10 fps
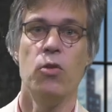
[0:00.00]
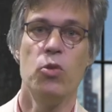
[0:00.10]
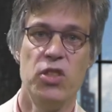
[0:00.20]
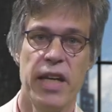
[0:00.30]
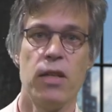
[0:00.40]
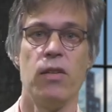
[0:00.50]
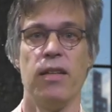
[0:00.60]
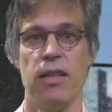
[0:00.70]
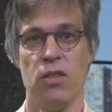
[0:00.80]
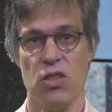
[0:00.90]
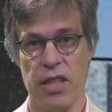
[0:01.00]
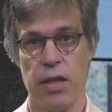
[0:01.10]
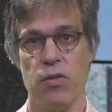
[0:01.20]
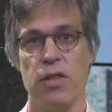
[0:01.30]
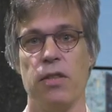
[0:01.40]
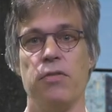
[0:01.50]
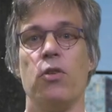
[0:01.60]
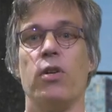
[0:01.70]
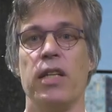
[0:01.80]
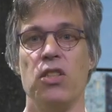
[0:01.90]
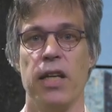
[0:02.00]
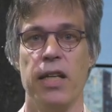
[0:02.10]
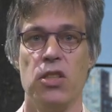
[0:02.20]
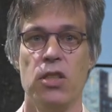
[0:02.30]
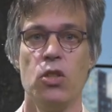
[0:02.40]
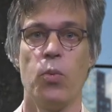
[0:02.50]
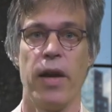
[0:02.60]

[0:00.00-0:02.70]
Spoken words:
to generative organizations,